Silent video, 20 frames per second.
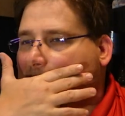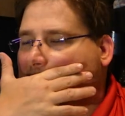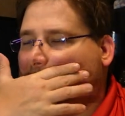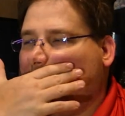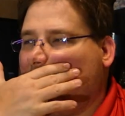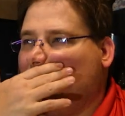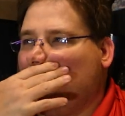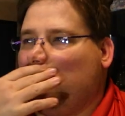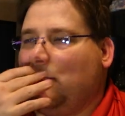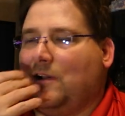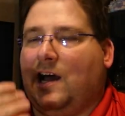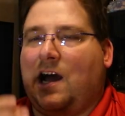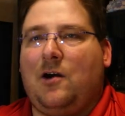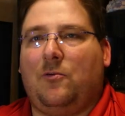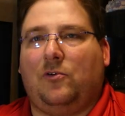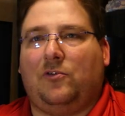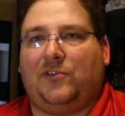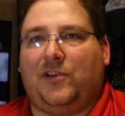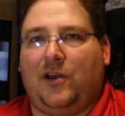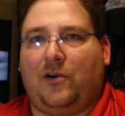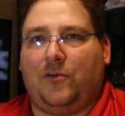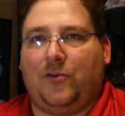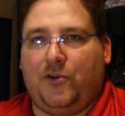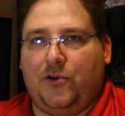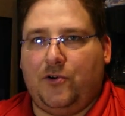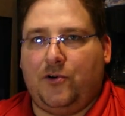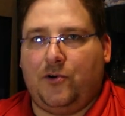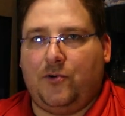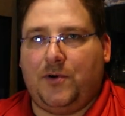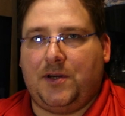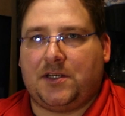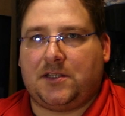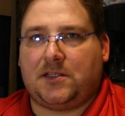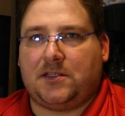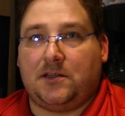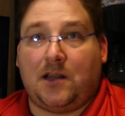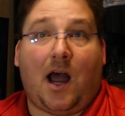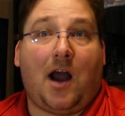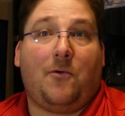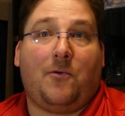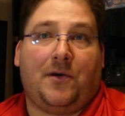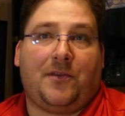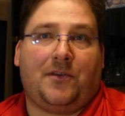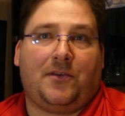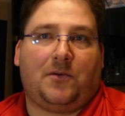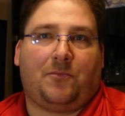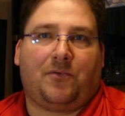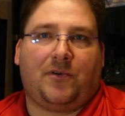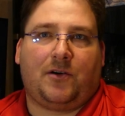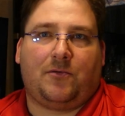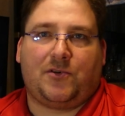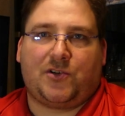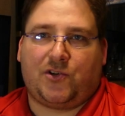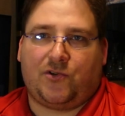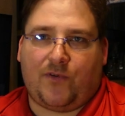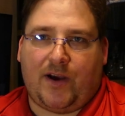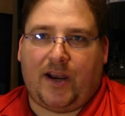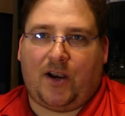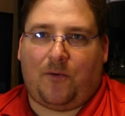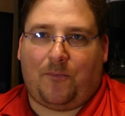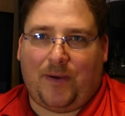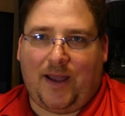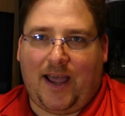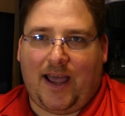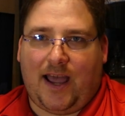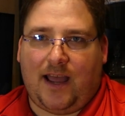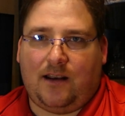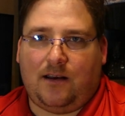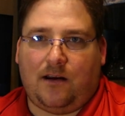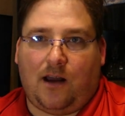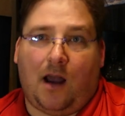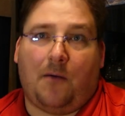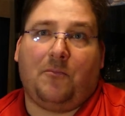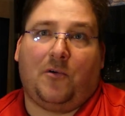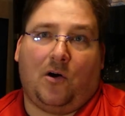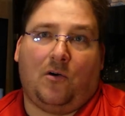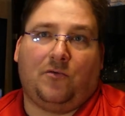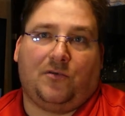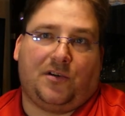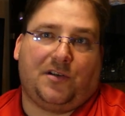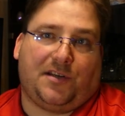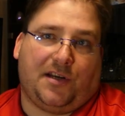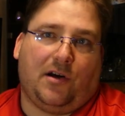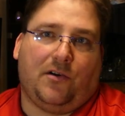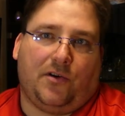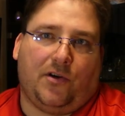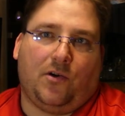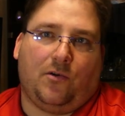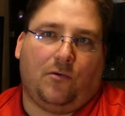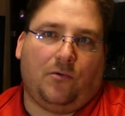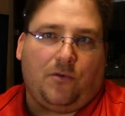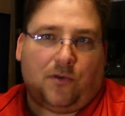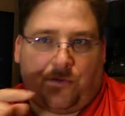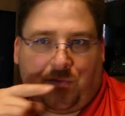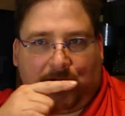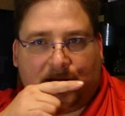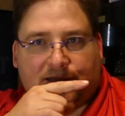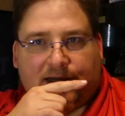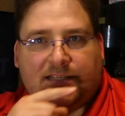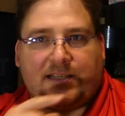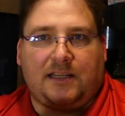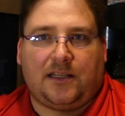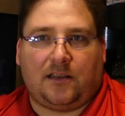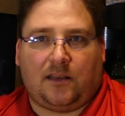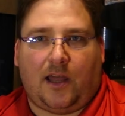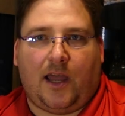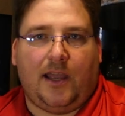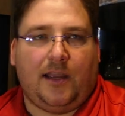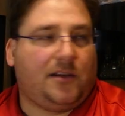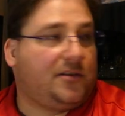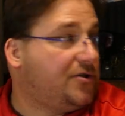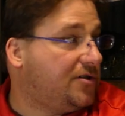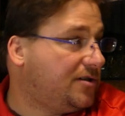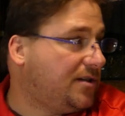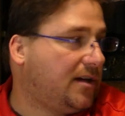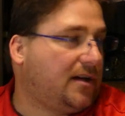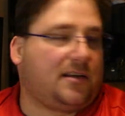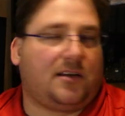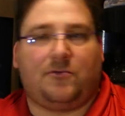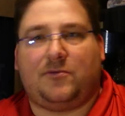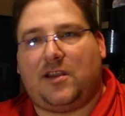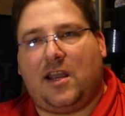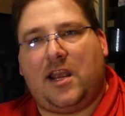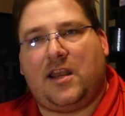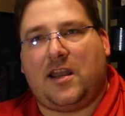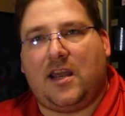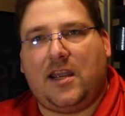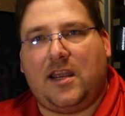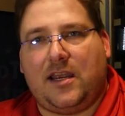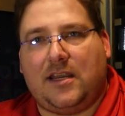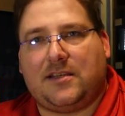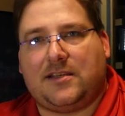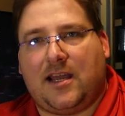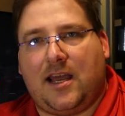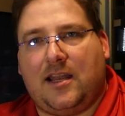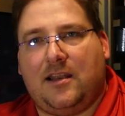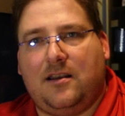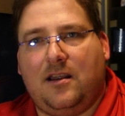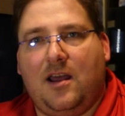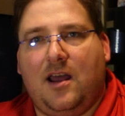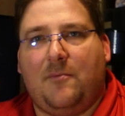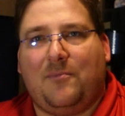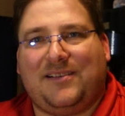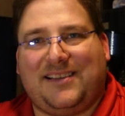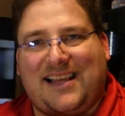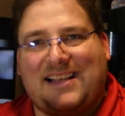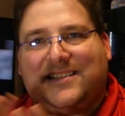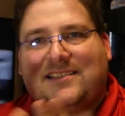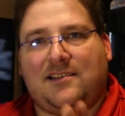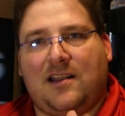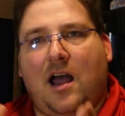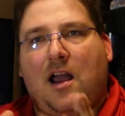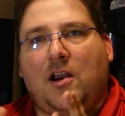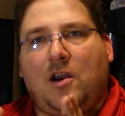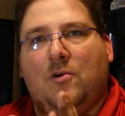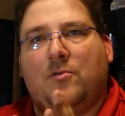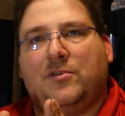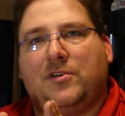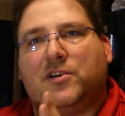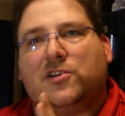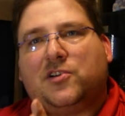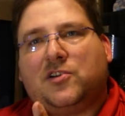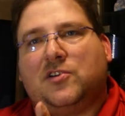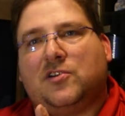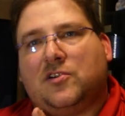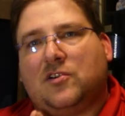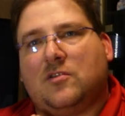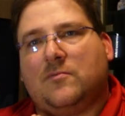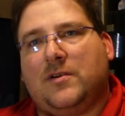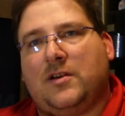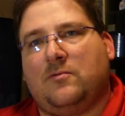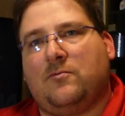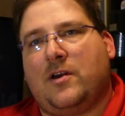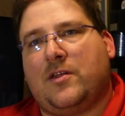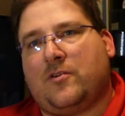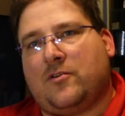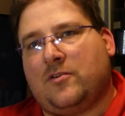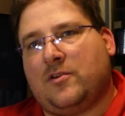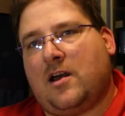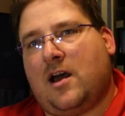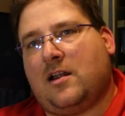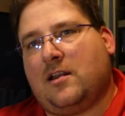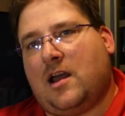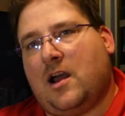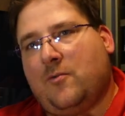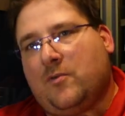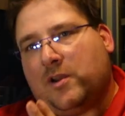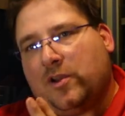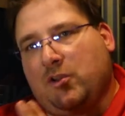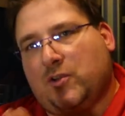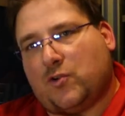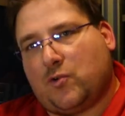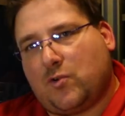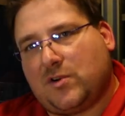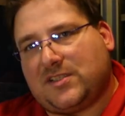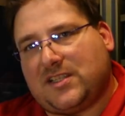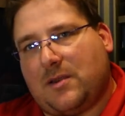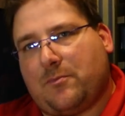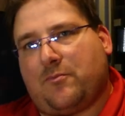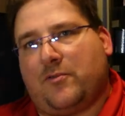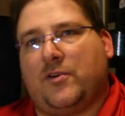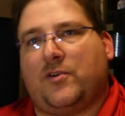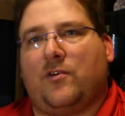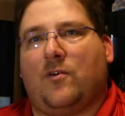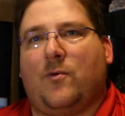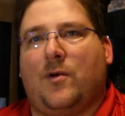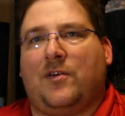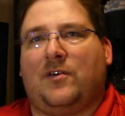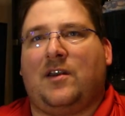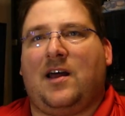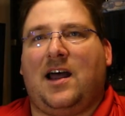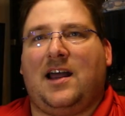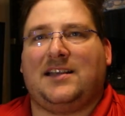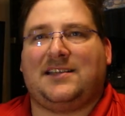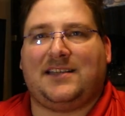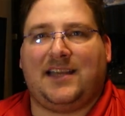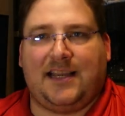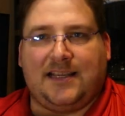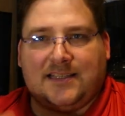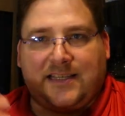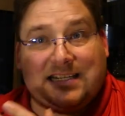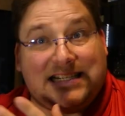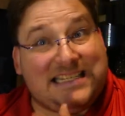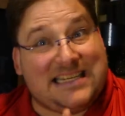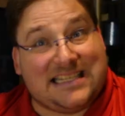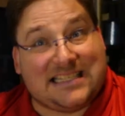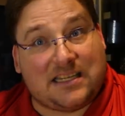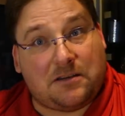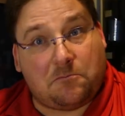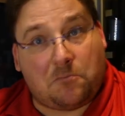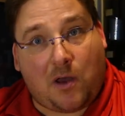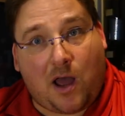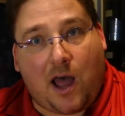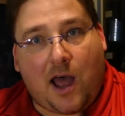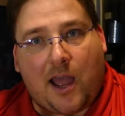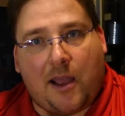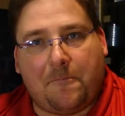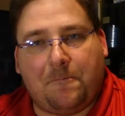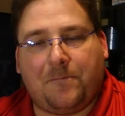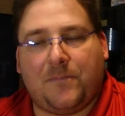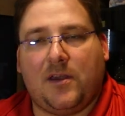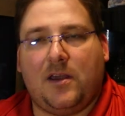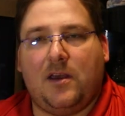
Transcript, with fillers: And what I will tell you is not whether the printer was great or bad. I'm going to tell you the things I didn't like, just like I did with the ANET E10. But that's not going to determine whether or not I would endorse that printer or whether or not I say it's a decent buy.